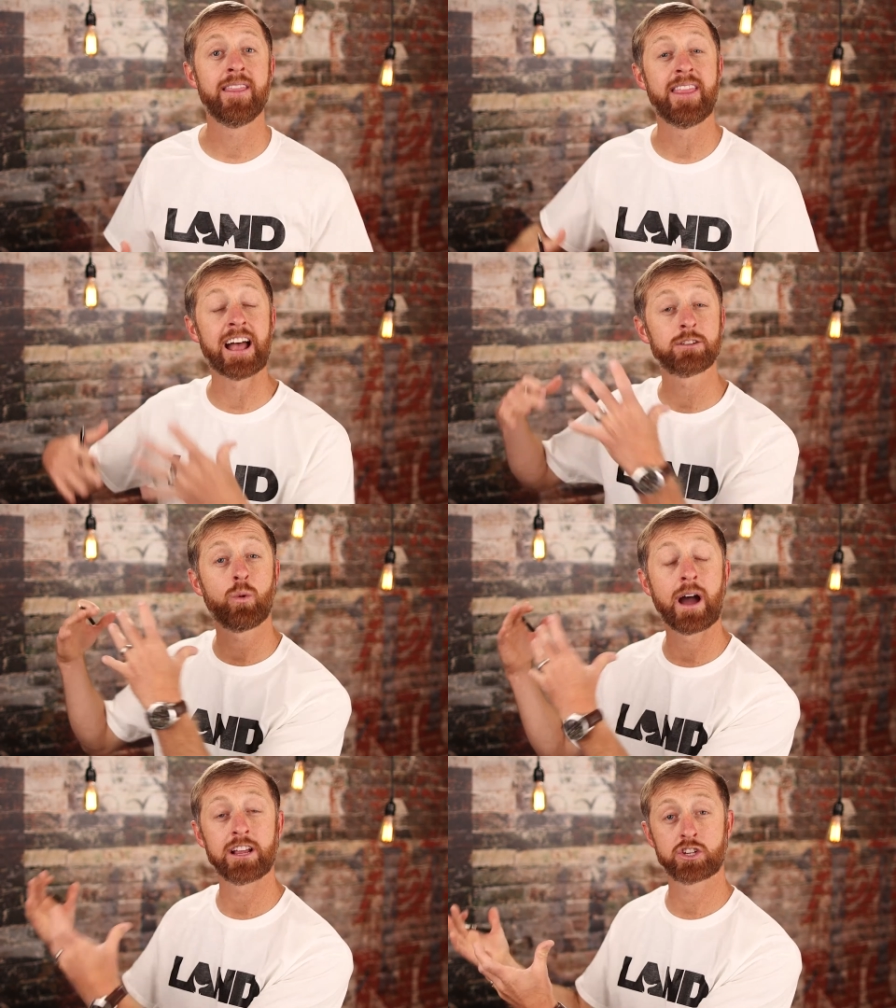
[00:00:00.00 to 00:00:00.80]
That's
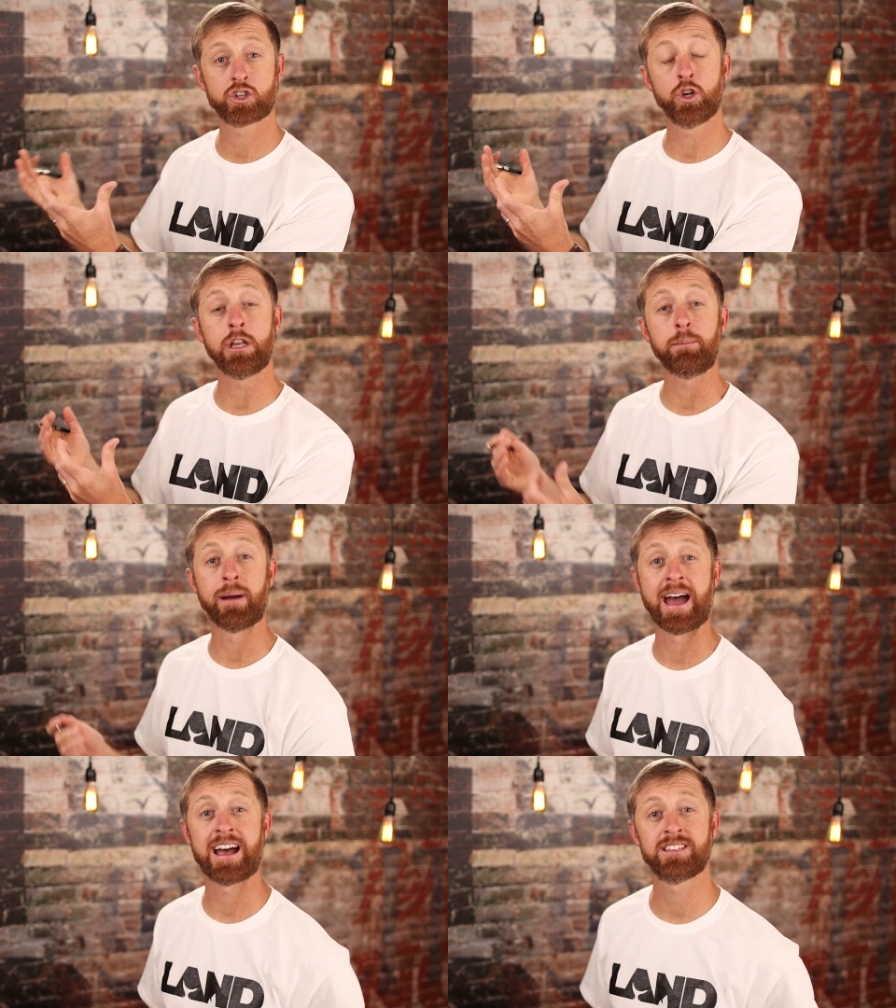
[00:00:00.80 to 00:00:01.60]
why it's truly
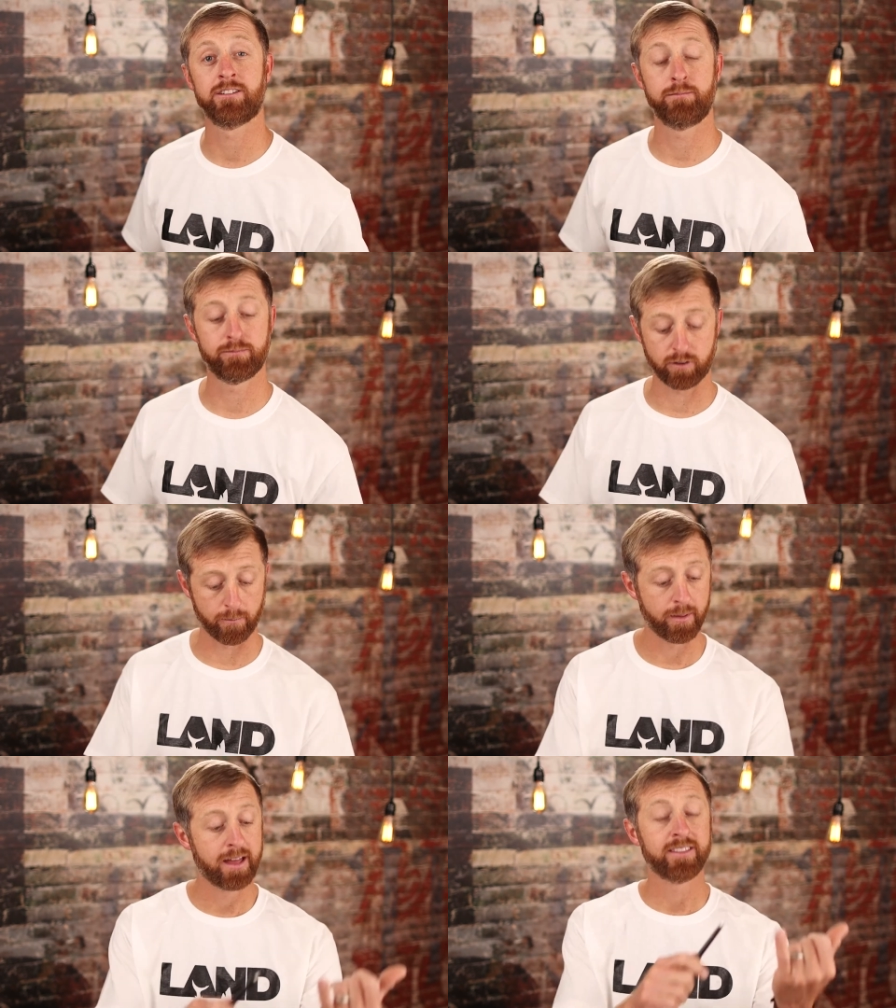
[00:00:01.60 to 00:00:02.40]
passive.
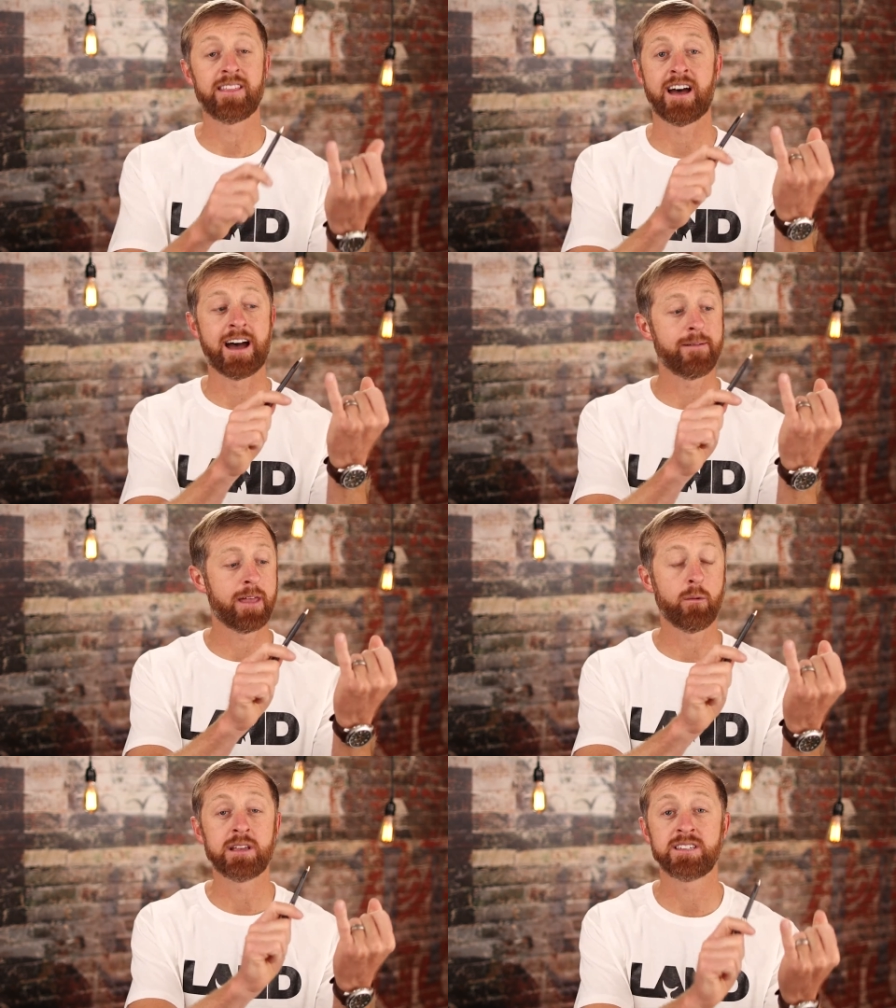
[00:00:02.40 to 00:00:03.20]
From the time
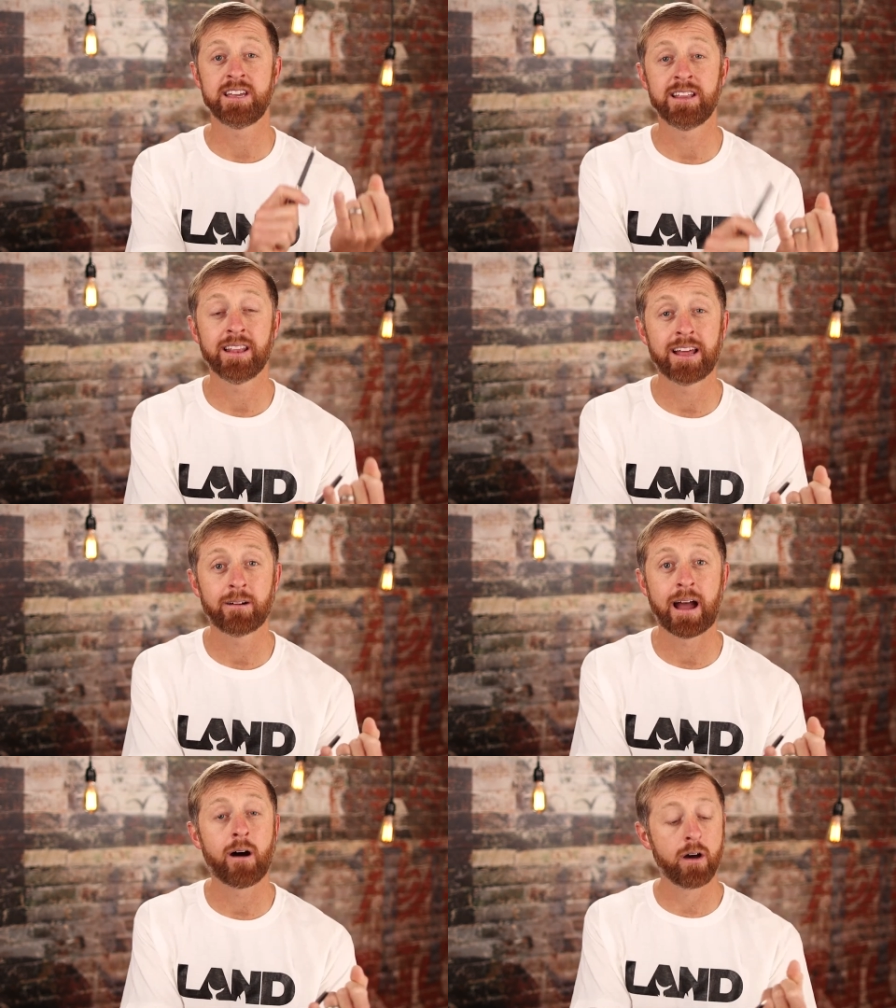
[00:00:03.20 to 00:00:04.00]
that we send the
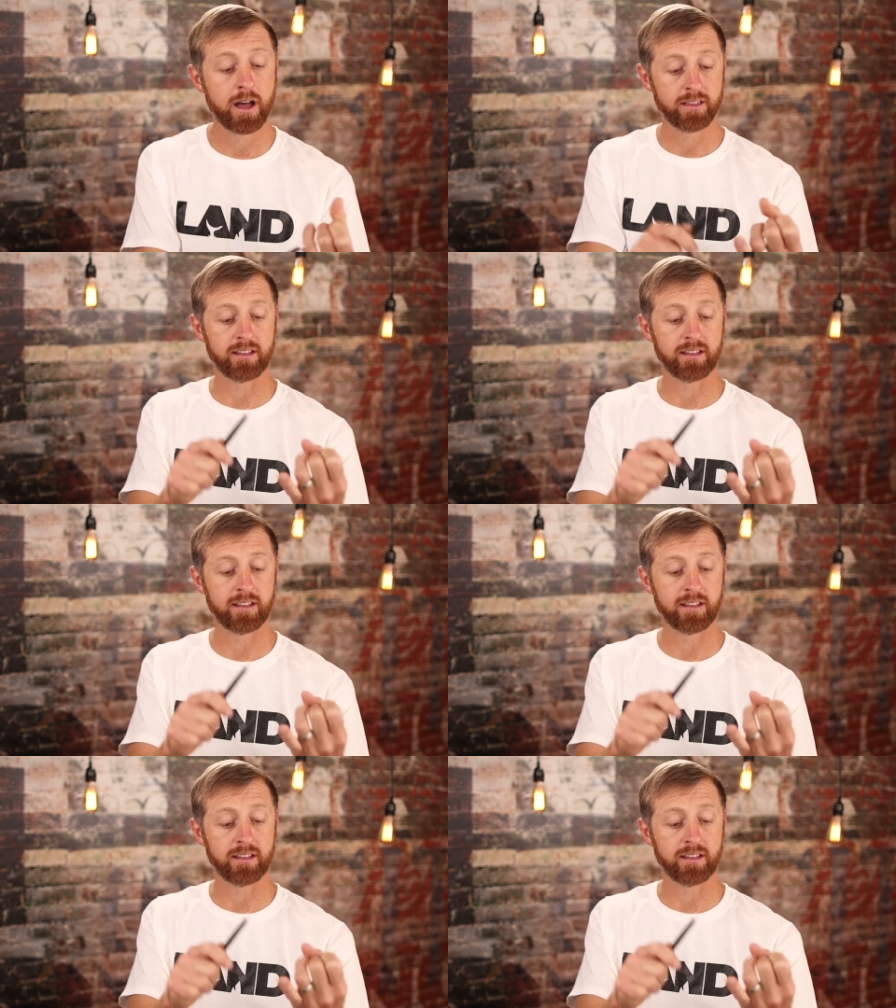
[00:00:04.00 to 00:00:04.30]
letter out,